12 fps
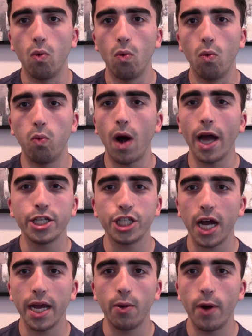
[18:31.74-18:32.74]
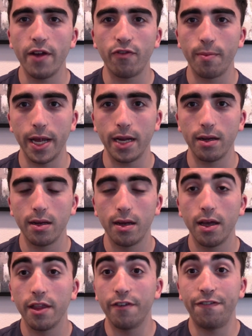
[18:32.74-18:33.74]
Why shy away from it?
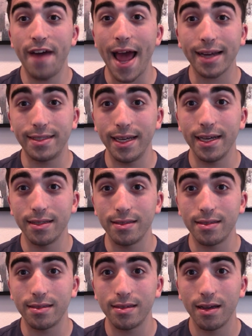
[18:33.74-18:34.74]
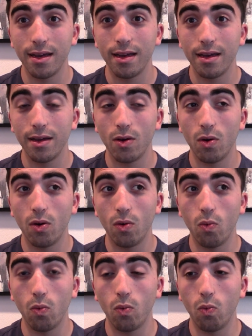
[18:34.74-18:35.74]
The fact is,
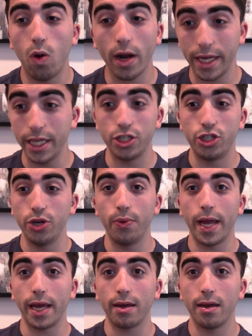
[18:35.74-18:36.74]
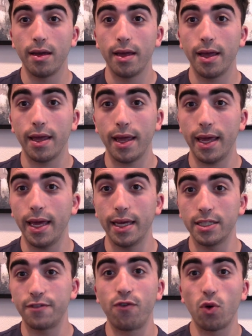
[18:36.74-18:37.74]
what he's doing
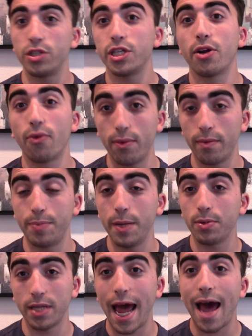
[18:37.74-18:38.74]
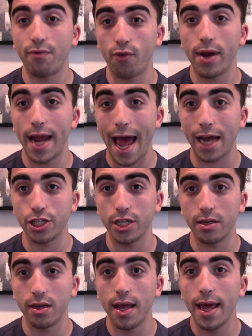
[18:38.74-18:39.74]
is forcing people to have a reaction.
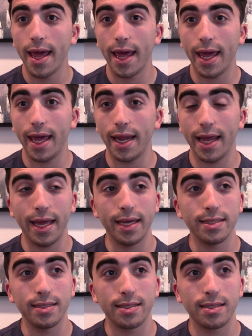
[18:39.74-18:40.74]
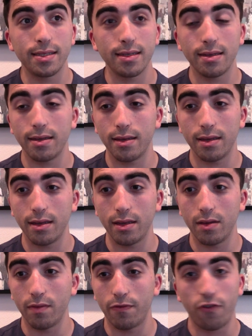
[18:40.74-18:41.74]
It is,
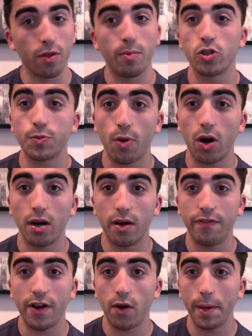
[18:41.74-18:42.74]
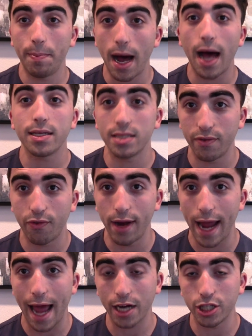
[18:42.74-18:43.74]
for the most part, a very positive
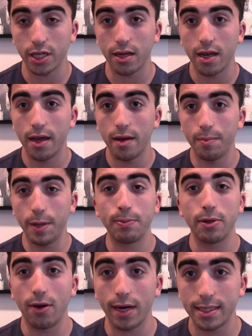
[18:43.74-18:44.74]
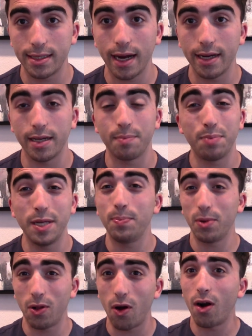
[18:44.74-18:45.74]
reaction. People are excited.
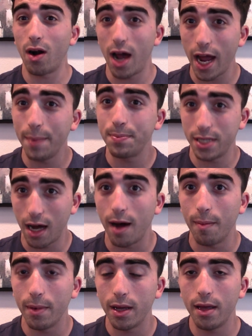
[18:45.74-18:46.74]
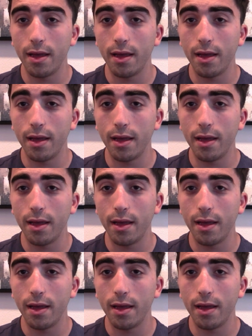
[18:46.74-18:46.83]
People are hyped up.